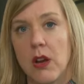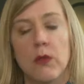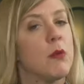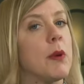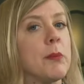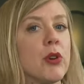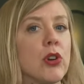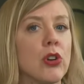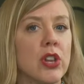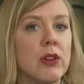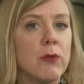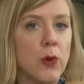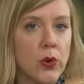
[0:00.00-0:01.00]
Remember,
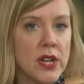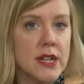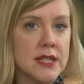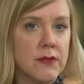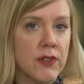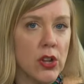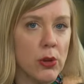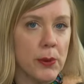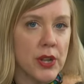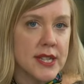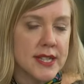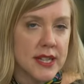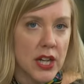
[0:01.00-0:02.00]
early voting is available
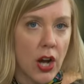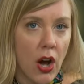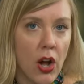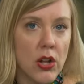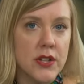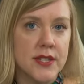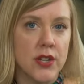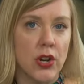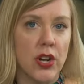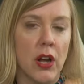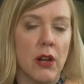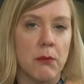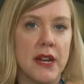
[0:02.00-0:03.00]
at City Hall
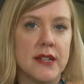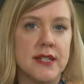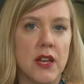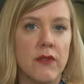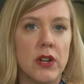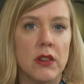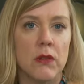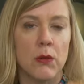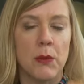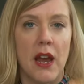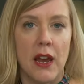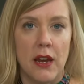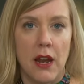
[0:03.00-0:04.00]
starting on May 7th from
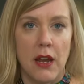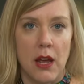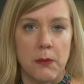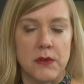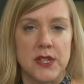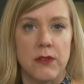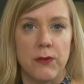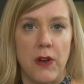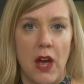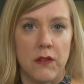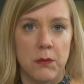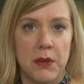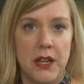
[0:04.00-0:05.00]
8 a.m. to
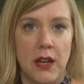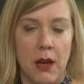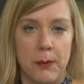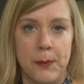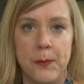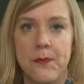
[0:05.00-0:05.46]
5 p.m.